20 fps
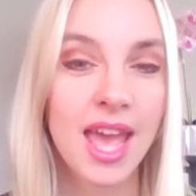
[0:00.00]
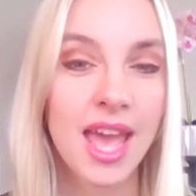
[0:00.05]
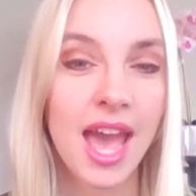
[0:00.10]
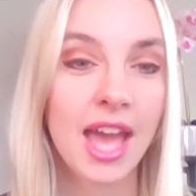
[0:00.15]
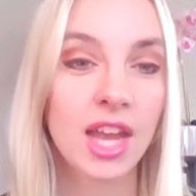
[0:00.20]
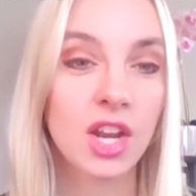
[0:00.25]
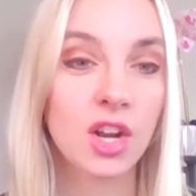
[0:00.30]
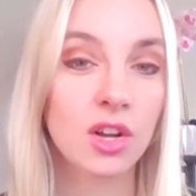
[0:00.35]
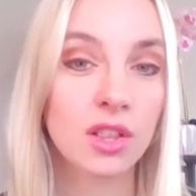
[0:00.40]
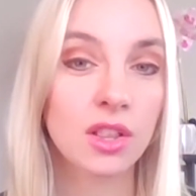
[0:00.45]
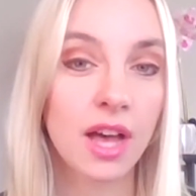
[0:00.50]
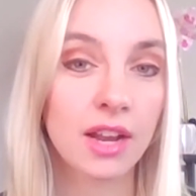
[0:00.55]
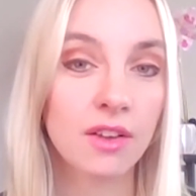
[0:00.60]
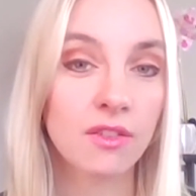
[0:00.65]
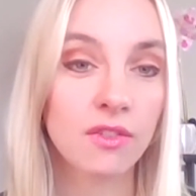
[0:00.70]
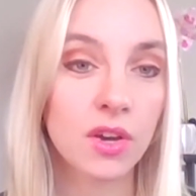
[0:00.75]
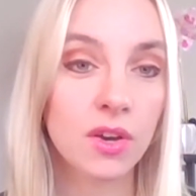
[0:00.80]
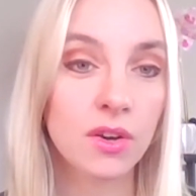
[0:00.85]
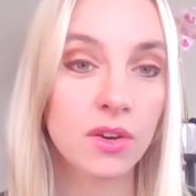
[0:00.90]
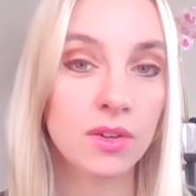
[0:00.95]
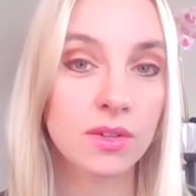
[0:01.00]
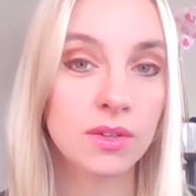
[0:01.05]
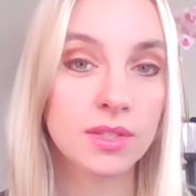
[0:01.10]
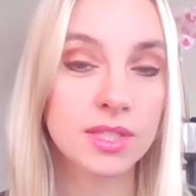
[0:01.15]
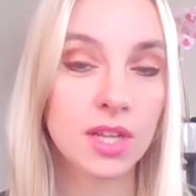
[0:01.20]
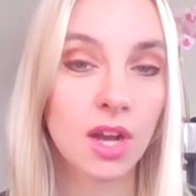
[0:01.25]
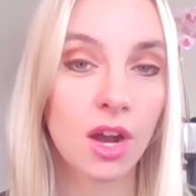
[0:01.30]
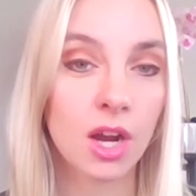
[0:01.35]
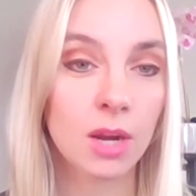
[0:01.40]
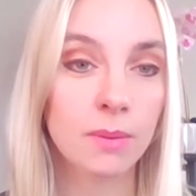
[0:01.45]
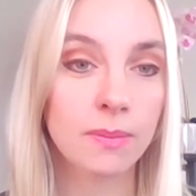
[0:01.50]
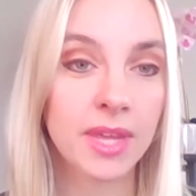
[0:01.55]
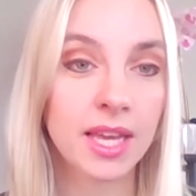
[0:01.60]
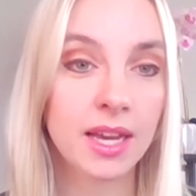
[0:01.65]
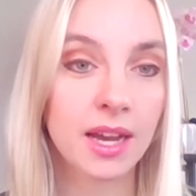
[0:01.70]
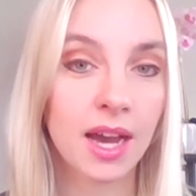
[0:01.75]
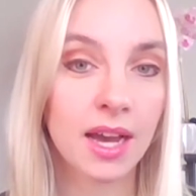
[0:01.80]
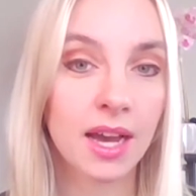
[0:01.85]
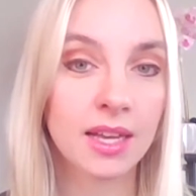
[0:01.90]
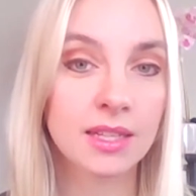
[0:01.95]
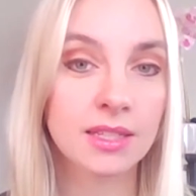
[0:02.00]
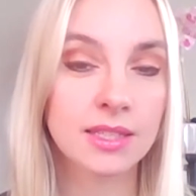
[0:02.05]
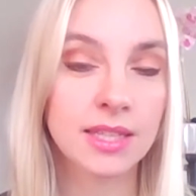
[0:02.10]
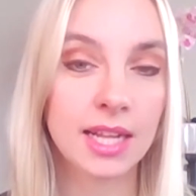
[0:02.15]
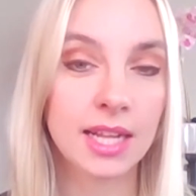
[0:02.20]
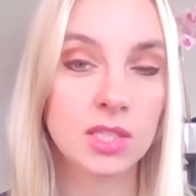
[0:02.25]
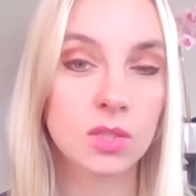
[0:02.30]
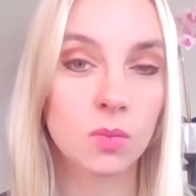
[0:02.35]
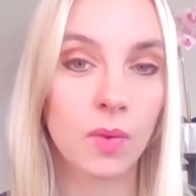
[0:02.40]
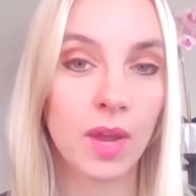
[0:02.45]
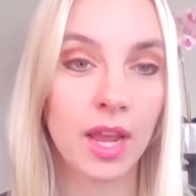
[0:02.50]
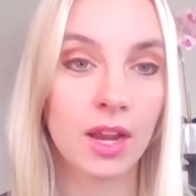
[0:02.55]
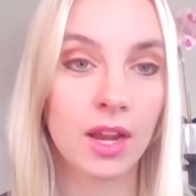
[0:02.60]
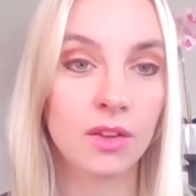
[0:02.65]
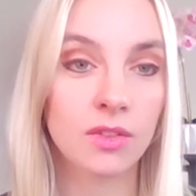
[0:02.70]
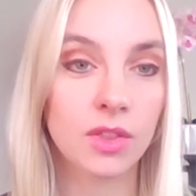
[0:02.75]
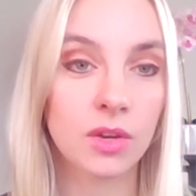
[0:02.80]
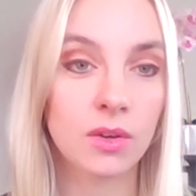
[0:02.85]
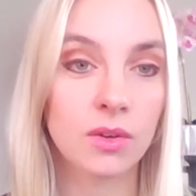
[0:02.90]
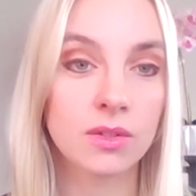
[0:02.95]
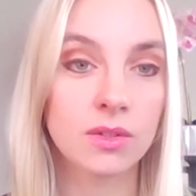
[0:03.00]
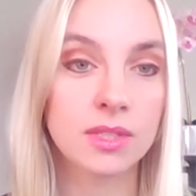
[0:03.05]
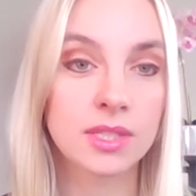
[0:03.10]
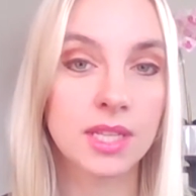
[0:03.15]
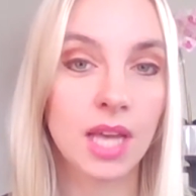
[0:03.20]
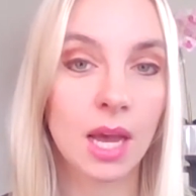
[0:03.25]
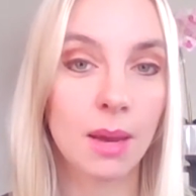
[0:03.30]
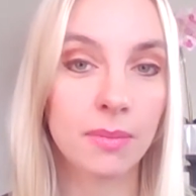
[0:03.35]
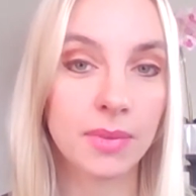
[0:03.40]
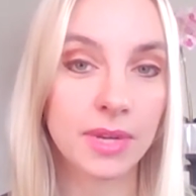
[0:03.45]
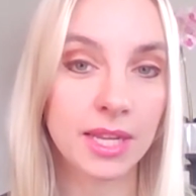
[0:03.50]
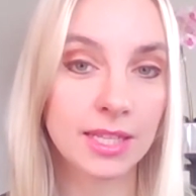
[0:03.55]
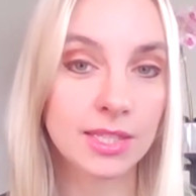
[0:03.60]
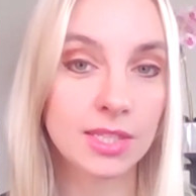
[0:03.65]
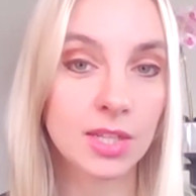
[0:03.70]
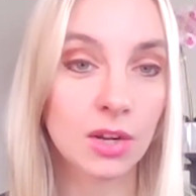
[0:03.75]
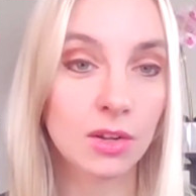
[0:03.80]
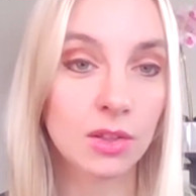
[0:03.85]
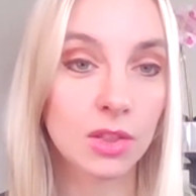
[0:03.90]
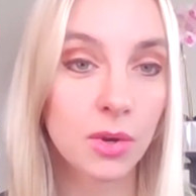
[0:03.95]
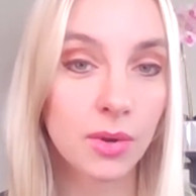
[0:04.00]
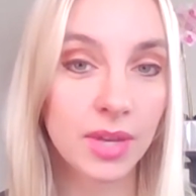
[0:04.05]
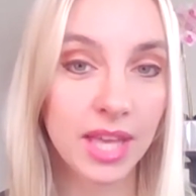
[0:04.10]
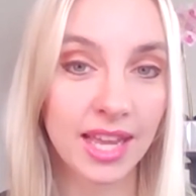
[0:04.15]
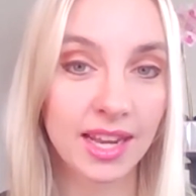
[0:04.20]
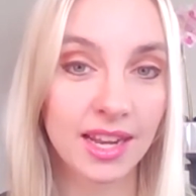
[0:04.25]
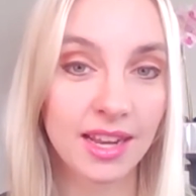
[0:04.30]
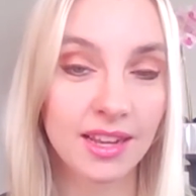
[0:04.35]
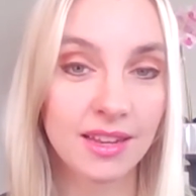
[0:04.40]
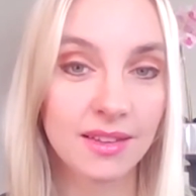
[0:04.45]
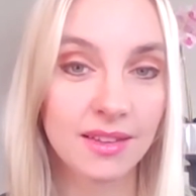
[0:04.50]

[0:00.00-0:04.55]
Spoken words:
And a lot of those are because that's where those companies are located.